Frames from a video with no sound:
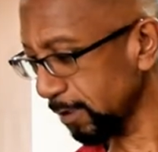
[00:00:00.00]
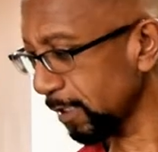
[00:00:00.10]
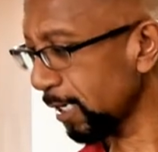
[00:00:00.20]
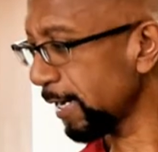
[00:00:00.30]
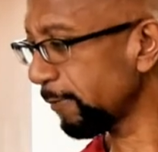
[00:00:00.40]

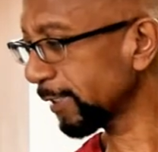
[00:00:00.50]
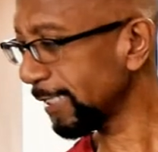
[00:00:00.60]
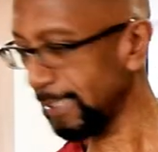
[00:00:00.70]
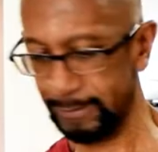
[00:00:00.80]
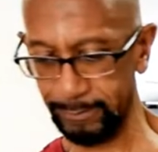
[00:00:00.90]
All right, we
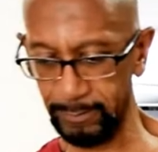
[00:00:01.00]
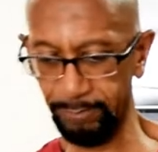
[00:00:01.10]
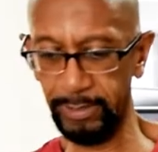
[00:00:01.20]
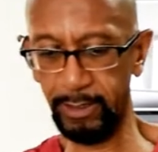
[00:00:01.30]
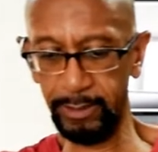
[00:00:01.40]
got
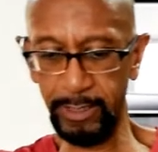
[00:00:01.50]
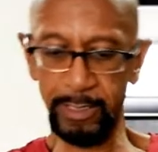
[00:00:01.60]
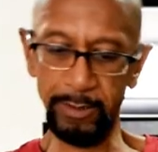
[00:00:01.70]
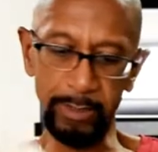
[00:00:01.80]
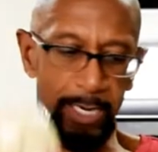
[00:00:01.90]
bill there.
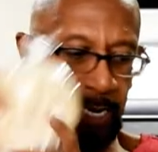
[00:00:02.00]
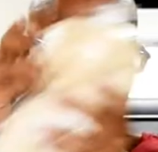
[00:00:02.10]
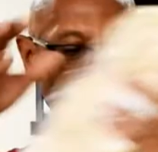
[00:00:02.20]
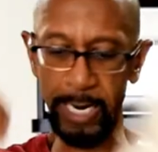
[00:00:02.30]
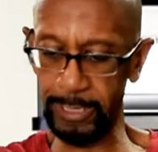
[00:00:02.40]
Okay,
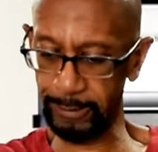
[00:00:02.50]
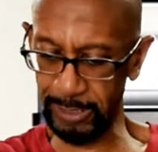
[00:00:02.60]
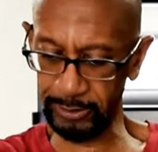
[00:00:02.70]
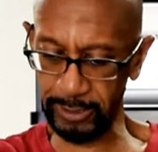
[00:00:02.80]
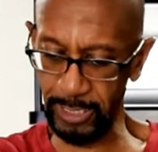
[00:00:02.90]
all right,
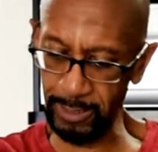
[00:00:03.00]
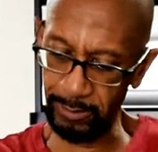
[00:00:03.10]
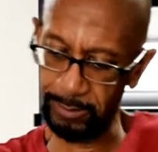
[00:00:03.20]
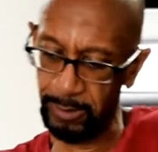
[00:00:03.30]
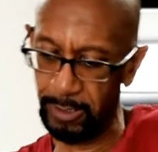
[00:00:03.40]
let's see.
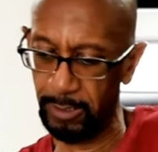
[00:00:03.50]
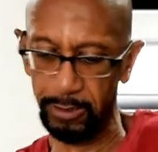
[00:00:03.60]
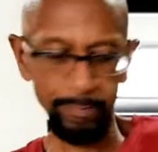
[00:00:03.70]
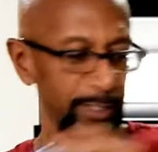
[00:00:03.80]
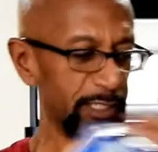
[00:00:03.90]

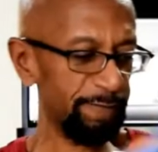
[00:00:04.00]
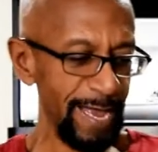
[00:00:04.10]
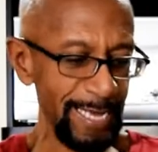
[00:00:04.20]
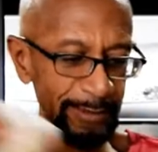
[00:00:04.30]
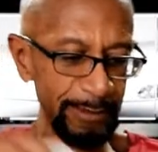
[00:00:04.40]
Make this
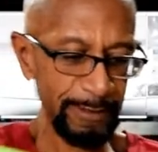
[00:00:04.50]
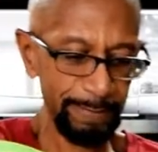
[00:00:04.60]
fast.